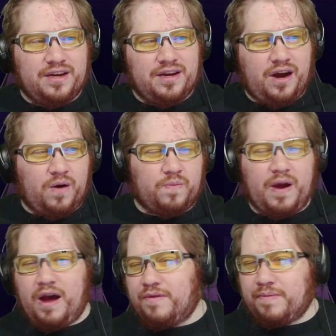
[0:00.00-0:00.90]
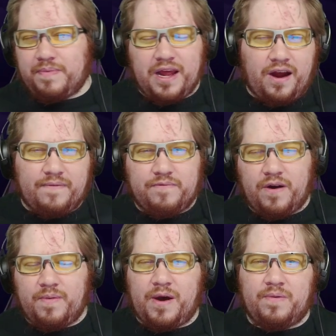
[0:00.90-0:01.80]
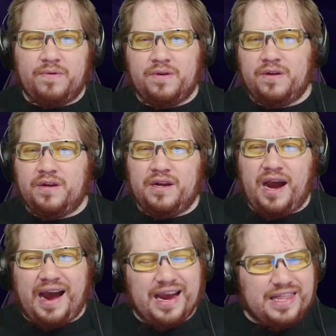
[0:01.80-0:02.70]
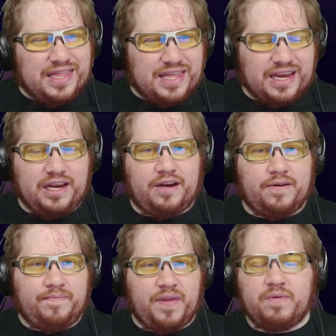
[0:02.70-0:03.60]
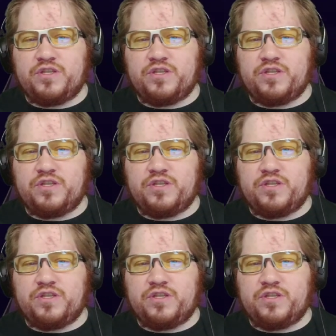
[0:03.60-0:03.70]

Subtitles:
around the playoff promo. I think it was